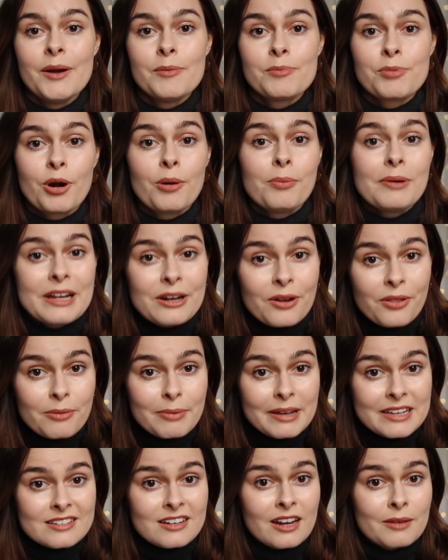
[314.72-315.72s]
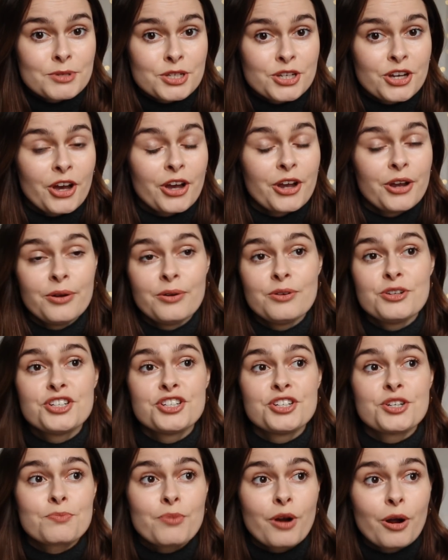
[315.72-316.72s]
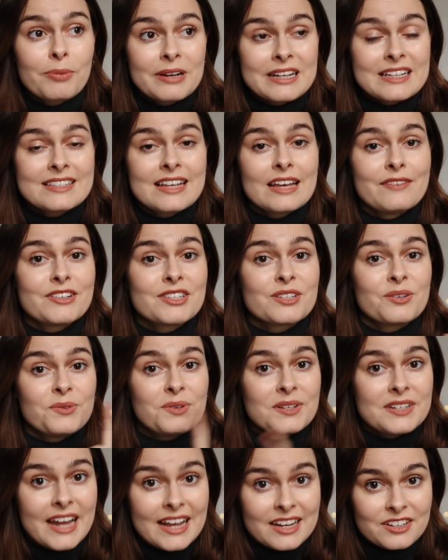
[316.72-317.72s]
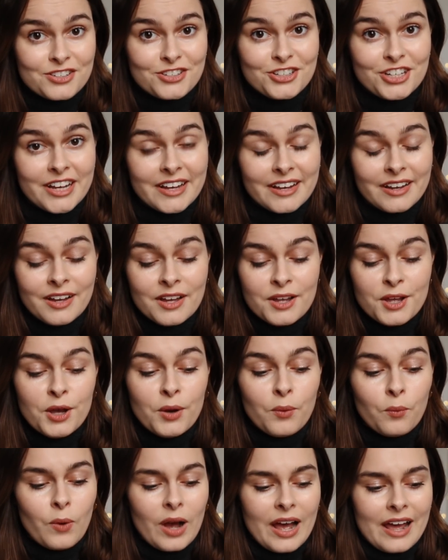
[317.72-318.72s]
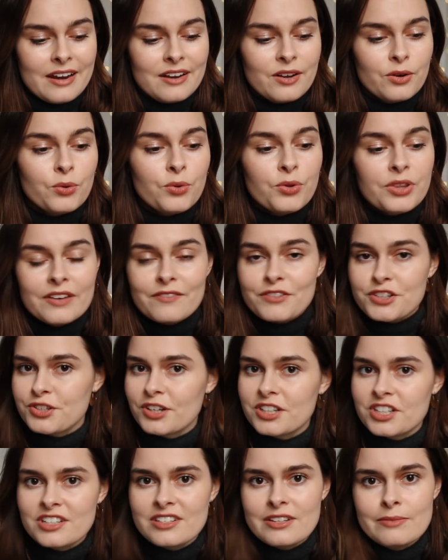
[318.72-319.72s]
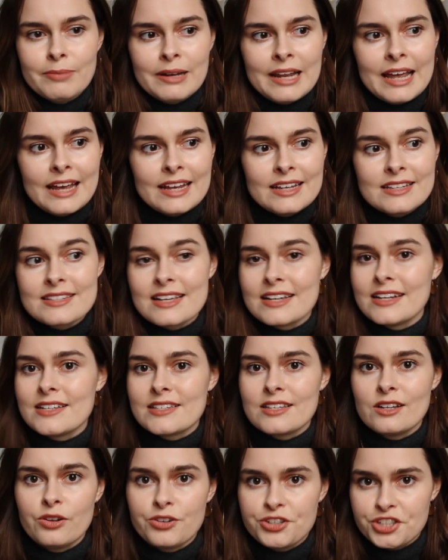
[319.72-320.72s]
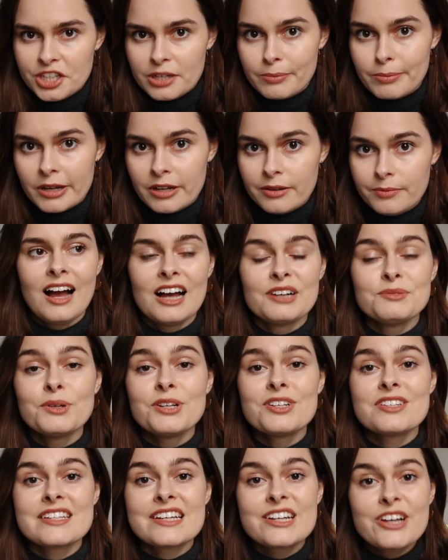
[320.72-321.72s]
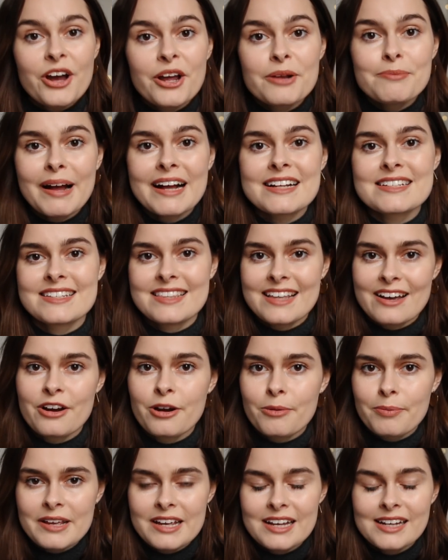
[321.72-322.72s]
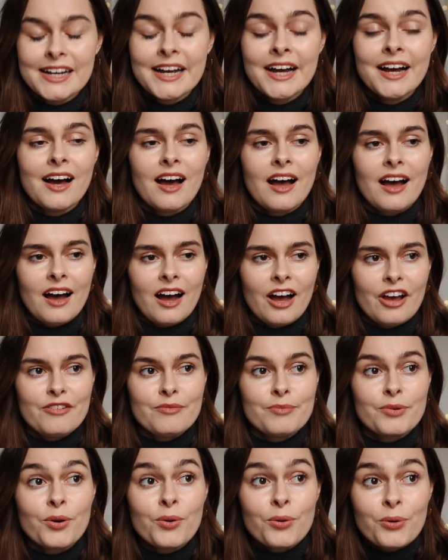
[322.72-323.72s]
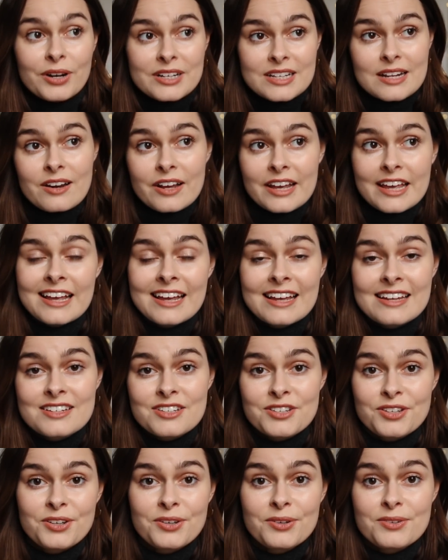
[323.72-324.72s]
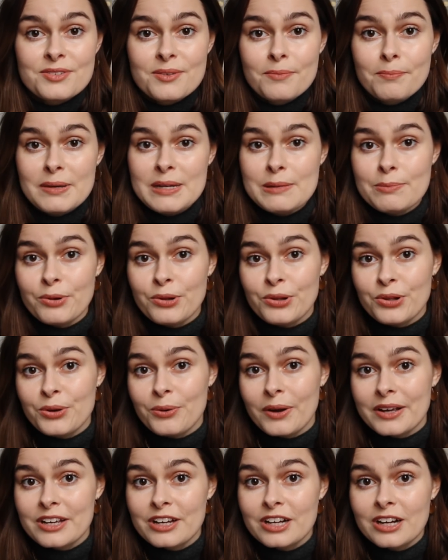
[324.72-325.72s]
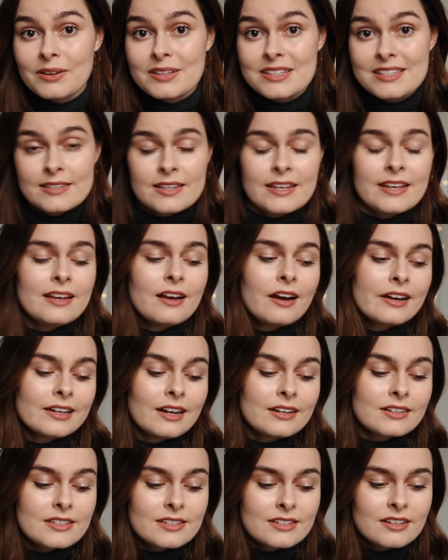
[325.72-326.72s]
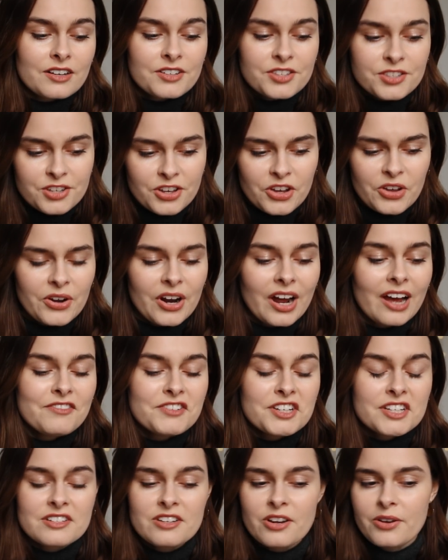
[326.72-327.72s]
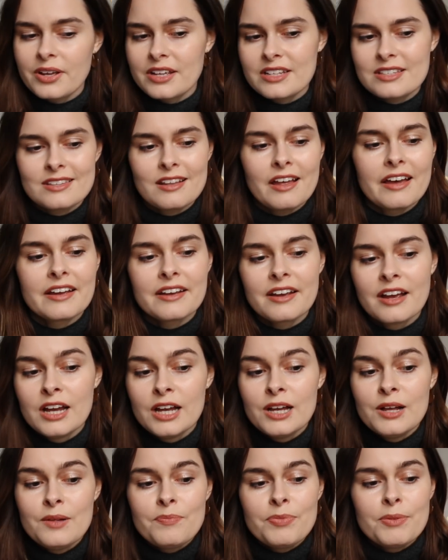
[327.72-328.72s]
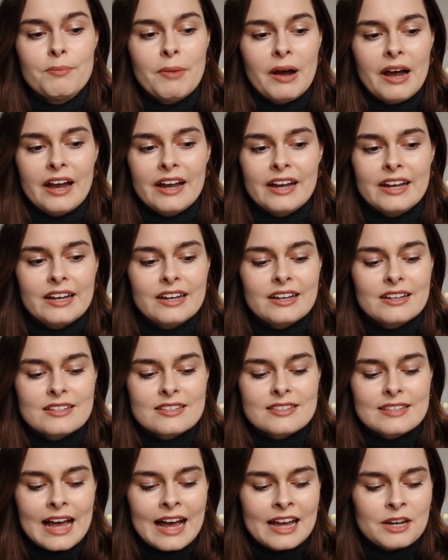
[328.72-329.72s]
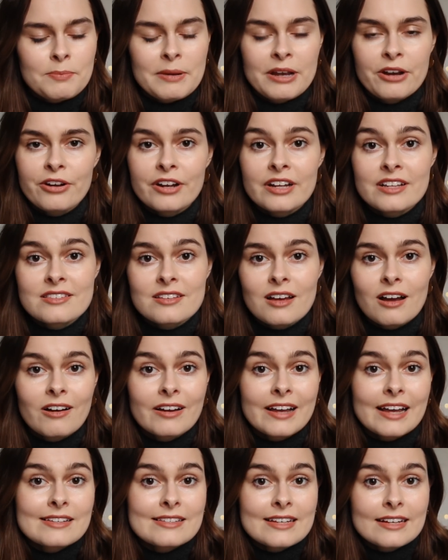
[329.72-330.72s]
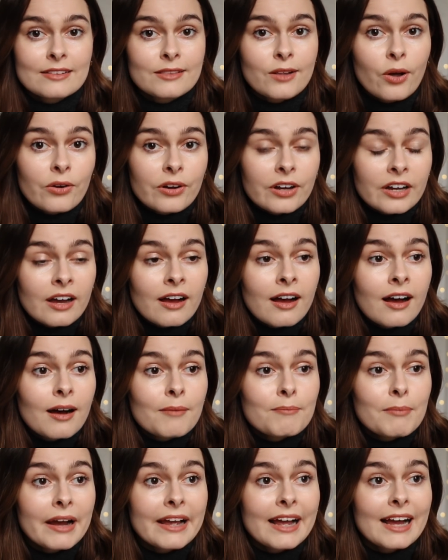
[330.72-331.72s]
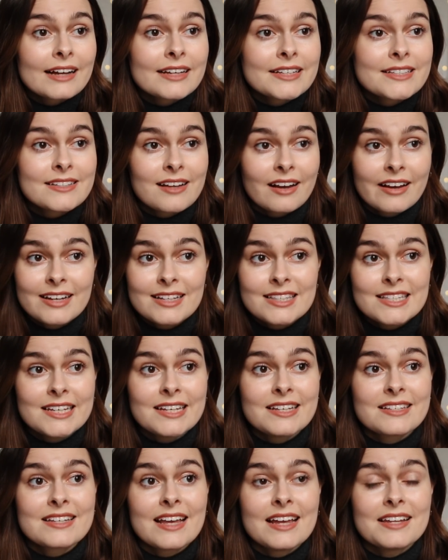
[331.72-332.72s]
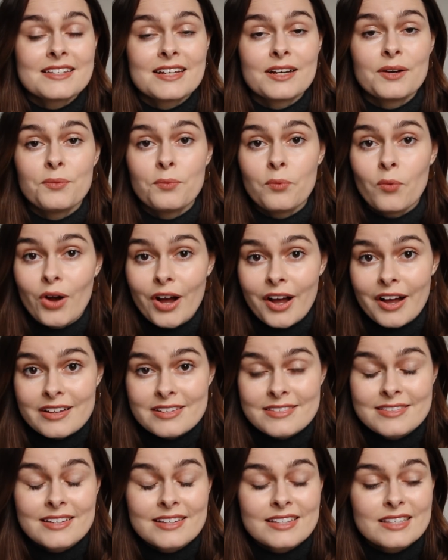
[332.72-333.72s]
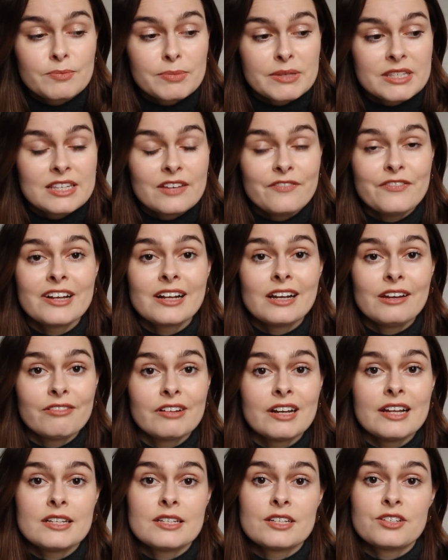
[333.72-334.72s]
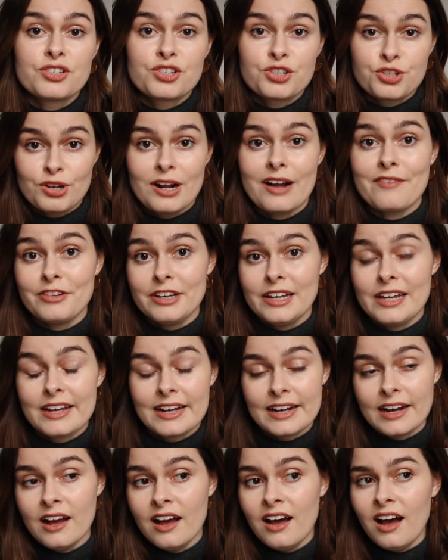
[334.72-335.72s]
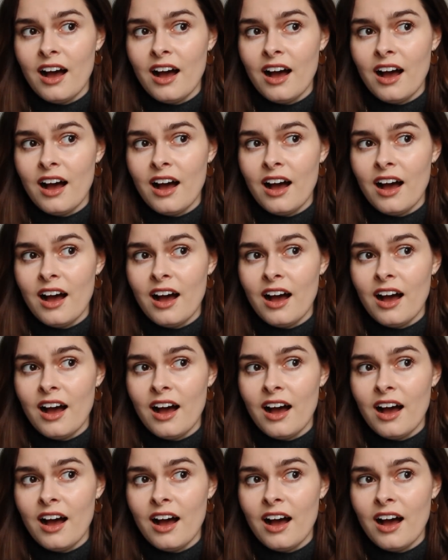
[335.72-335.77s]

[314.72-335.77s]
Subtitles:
Probably not the best time to go, should probably save it till next year when all the infrastructure's in place and it's a lot cheaper. I want to go back to therapy. I'm already looking into some people who I could go and see. I'd like to start soon. I've just noticed like my sad periods are getting longer. My anxiety is getting worse, specifically related to traveling.